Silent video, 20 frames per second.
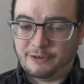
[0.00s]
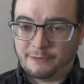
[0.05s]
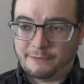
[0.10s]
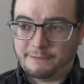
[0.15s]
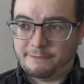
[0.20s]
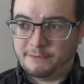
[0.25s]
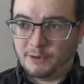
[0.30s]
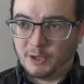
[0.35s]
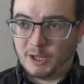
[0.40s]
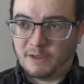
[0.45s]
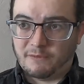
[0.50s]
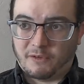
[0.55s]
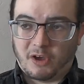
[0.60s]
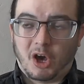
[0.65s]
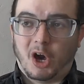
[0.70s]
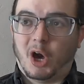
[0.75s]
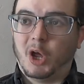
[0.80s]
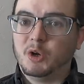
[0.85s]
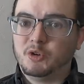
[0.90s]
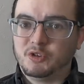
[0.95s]
full of
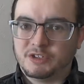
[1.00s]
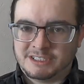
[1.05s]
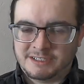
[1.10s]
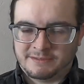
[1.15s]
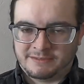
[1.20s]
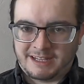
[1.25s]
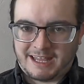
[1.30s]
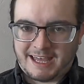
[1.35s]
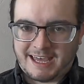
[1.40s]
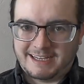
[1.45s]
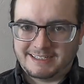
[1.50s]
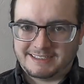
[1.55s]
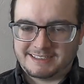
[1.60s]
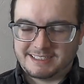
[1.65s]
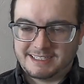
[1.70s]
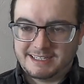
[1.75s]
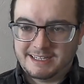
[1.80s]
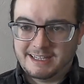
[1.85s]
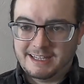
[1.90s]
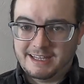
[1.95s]
hundreds of lights,
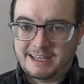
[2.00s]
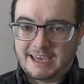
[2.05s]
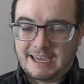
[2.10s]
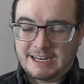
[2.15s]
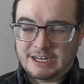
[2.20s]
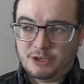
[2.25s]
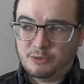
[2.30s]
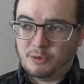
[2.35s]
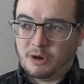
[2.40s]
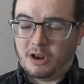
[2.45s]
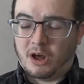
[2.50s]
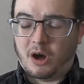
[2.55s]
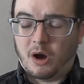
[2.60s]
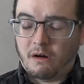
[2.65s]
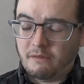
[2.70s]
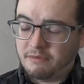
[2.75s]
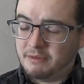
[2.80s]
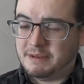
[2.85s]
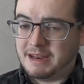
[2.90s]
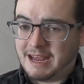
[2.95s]
and you want
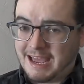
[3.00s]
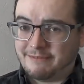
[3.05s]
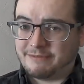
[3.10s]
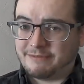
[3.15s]
all of them to have